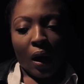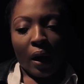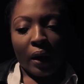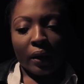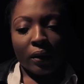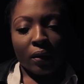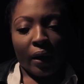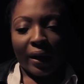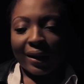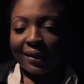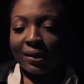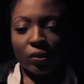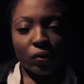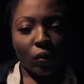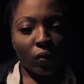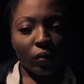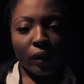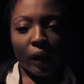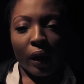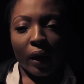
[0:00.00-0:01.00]
And I
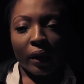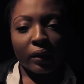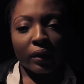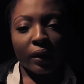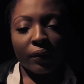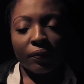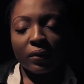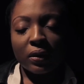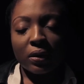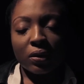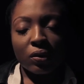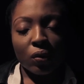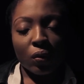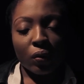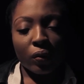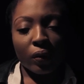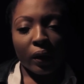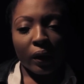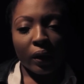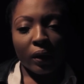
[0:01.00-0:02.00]
saw that. I definitely
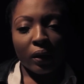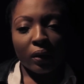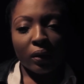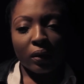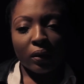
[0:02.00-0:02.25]
saw that.